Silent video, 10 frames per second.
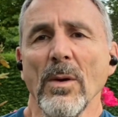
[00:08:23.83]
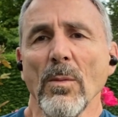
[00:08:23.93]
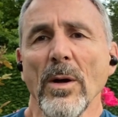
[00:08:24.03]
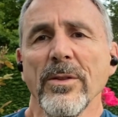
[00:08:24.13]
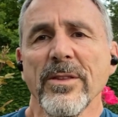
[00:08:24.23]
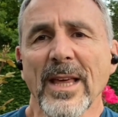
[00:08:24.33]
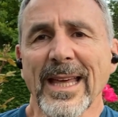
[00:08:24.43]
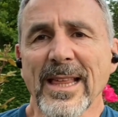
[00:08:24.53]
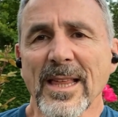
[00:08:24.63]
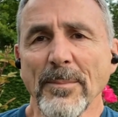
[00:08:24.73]
we won't
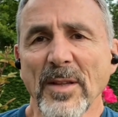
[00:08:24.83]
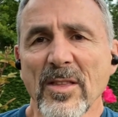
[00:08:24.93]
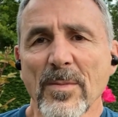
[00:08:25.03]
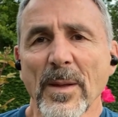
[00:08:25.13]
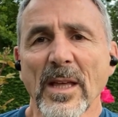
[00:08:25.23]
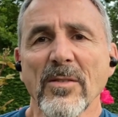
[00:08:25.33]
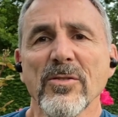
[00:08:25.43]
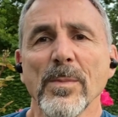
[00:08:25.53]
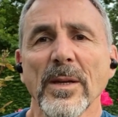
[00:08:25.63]
say acceptance speech,